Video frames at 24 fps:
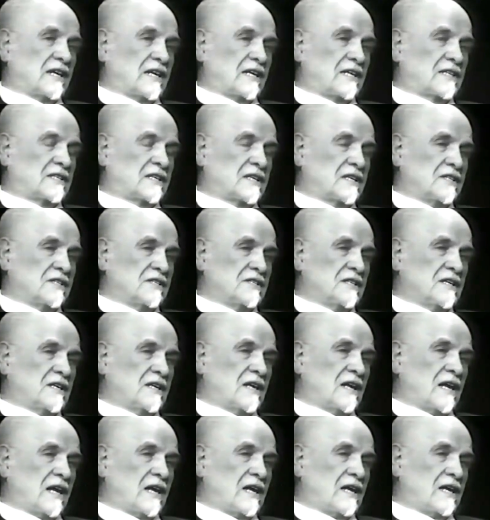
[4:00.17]
a
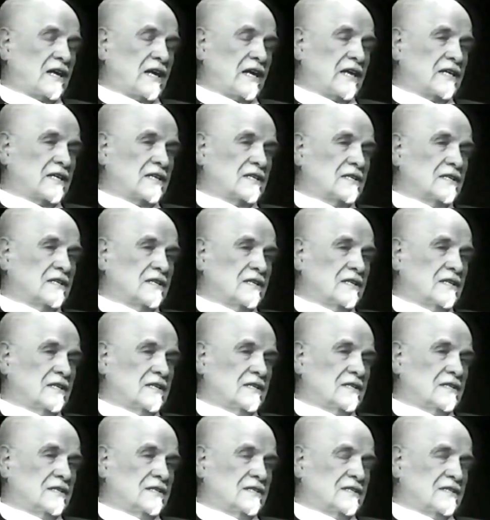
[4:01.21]
characteristic like
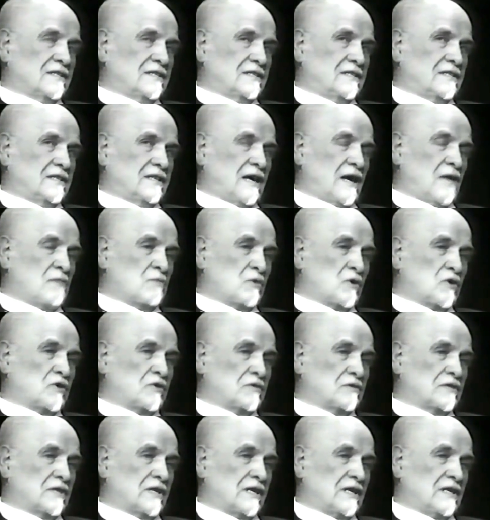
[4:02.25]

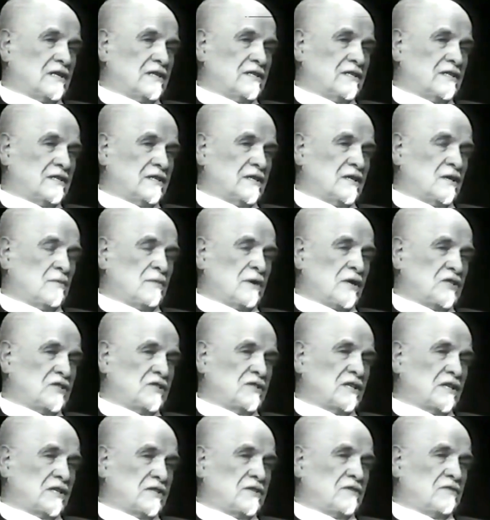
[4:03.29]
emotional,
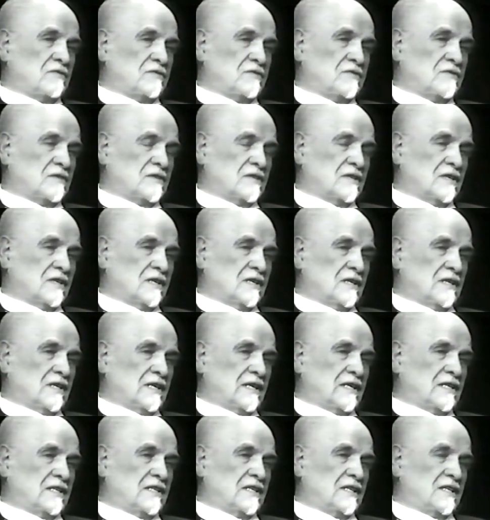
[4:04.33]
imaginative,
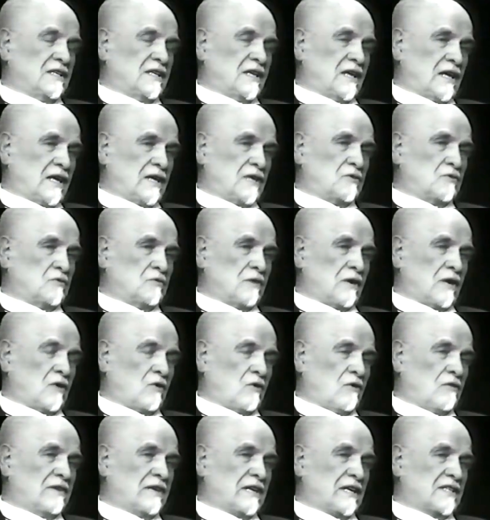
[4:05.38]
and intellectual
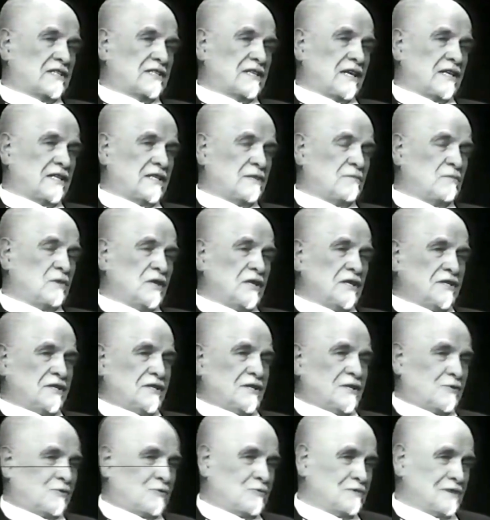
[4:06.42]

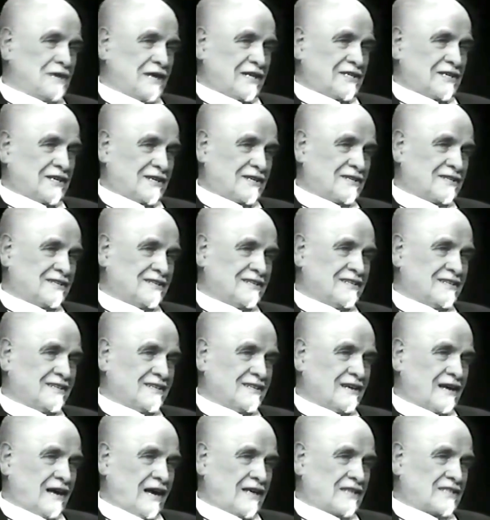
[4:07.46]
overexcitability together
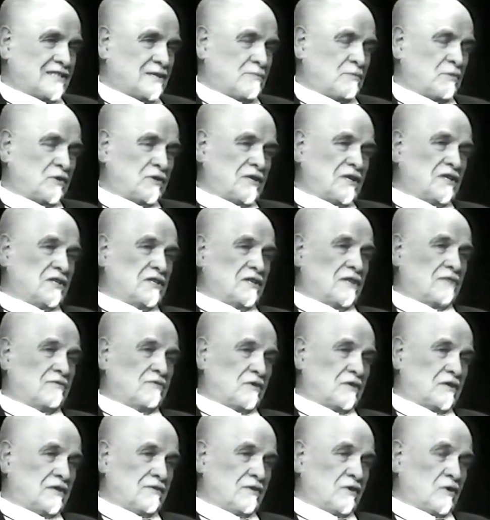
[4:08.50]
as a potential
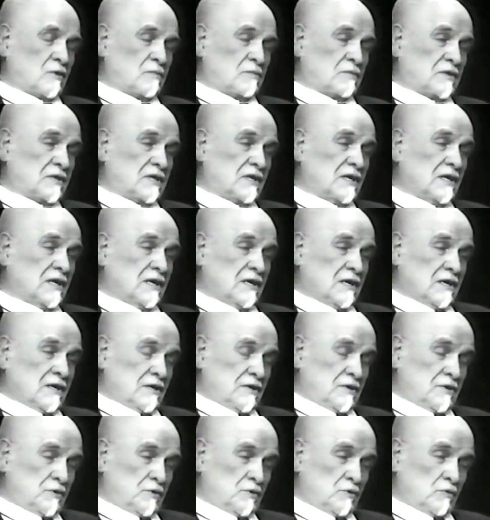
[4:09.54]
for development.
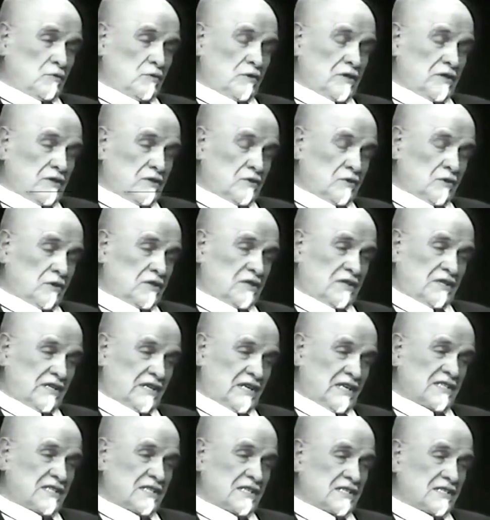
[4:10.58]
You will not
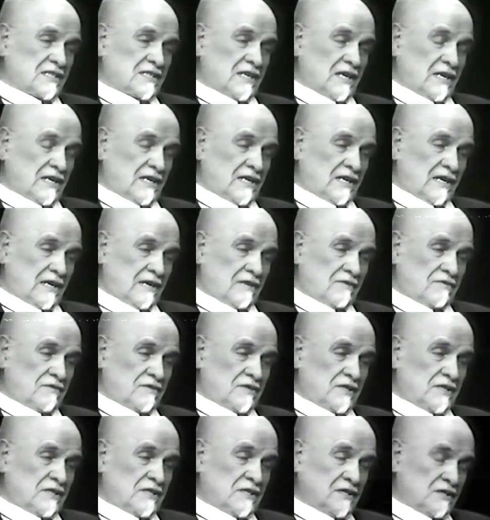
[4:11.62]
necessarily have
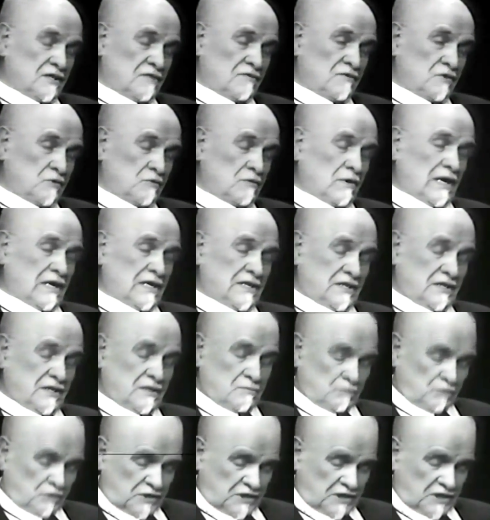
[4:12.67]
in individuality,
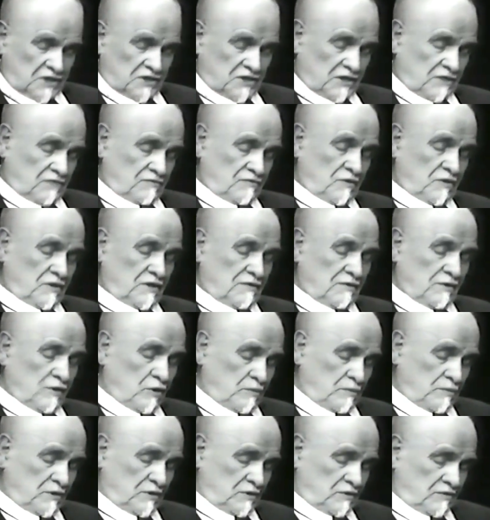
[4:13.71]
in potential for
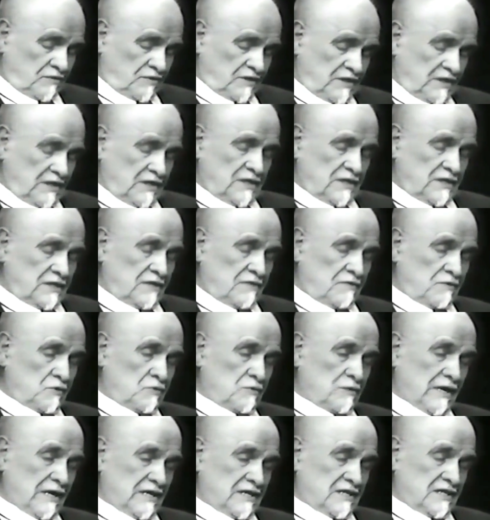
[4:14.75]
development of
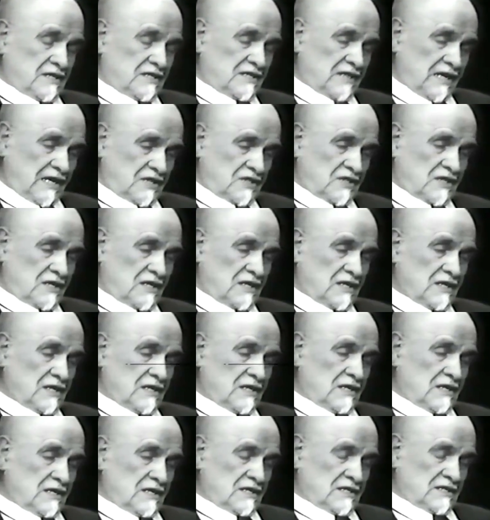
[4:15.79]
individuality, such a
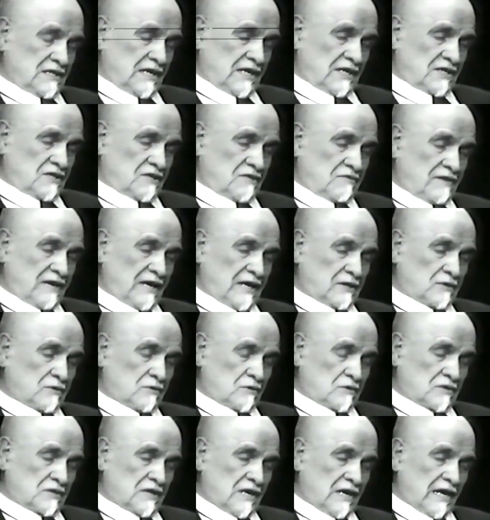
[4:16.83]

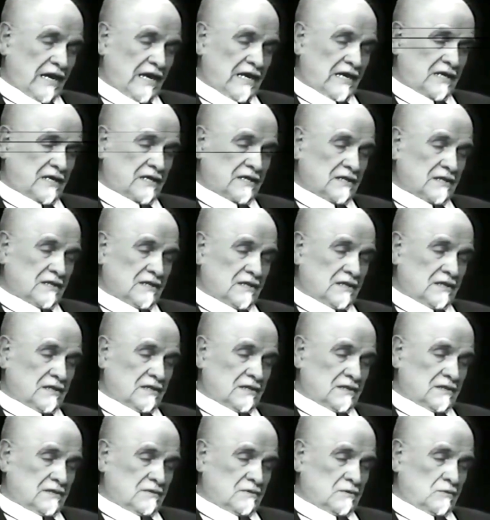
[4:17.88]
factors like,
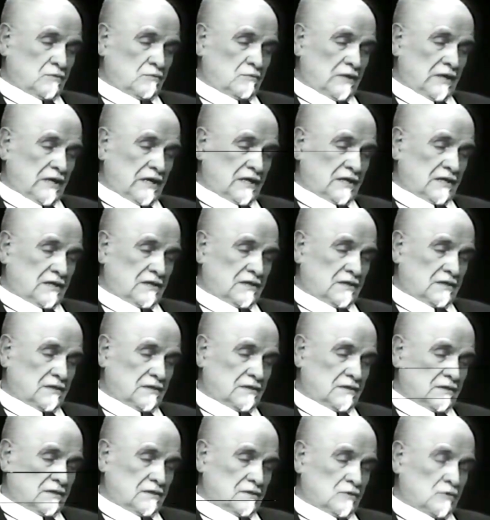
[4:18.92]
well,
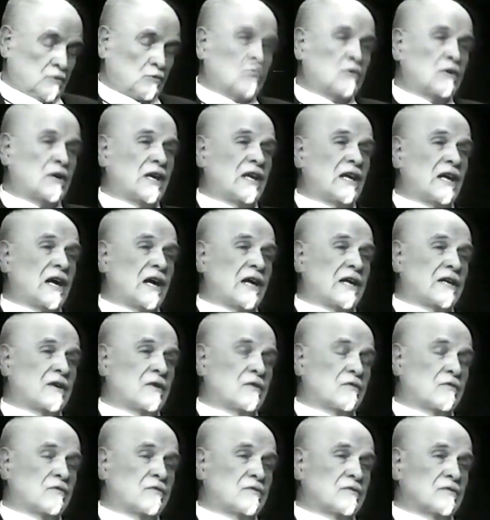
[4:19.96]
nuclei
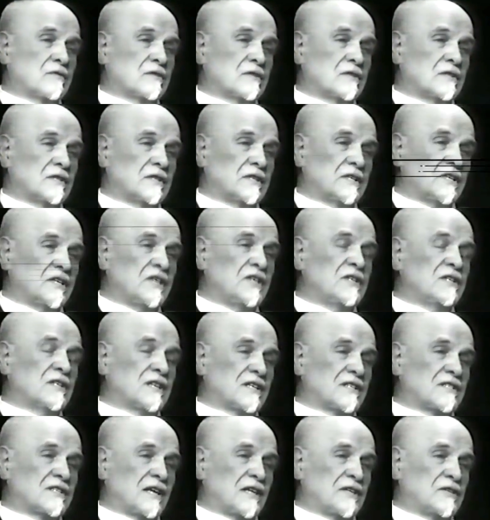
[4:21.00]
of
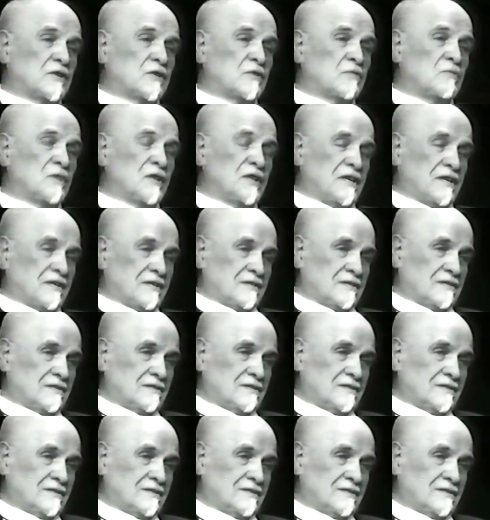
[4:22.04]
inner psychic media.